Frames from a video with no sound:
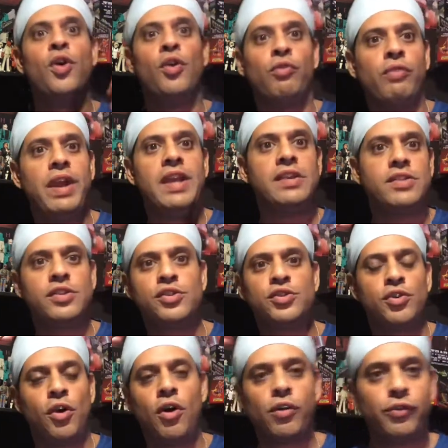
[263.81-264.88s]
raise a
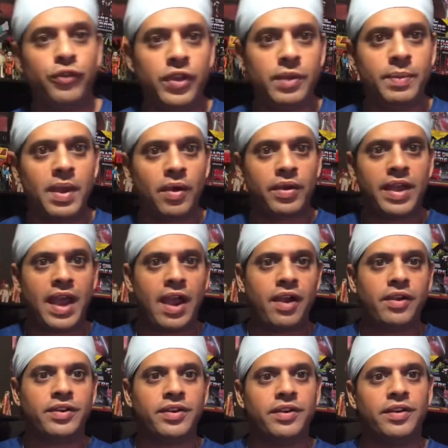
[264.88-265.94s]
strong female
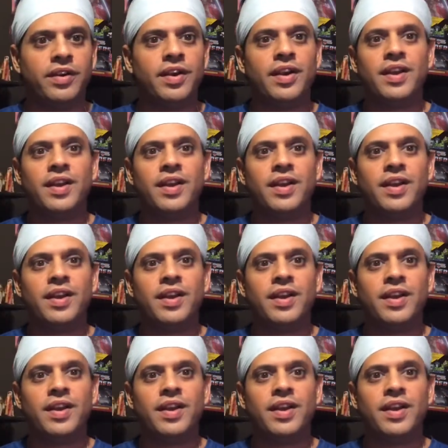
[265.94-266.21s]
character.